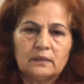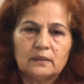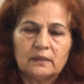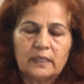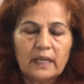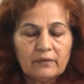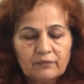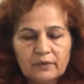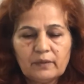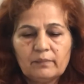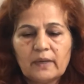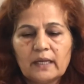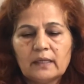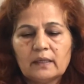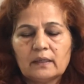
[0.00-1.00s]
every
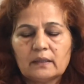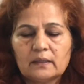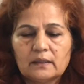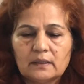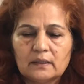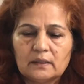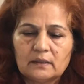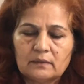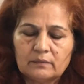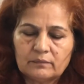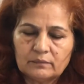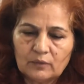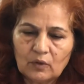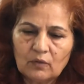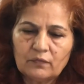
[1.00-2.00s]
bank
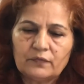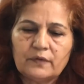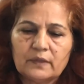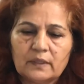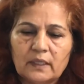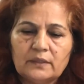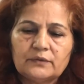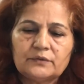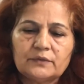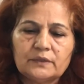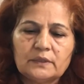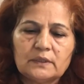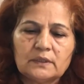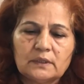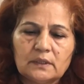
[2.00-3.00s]
of a
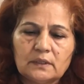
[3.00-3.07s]
country.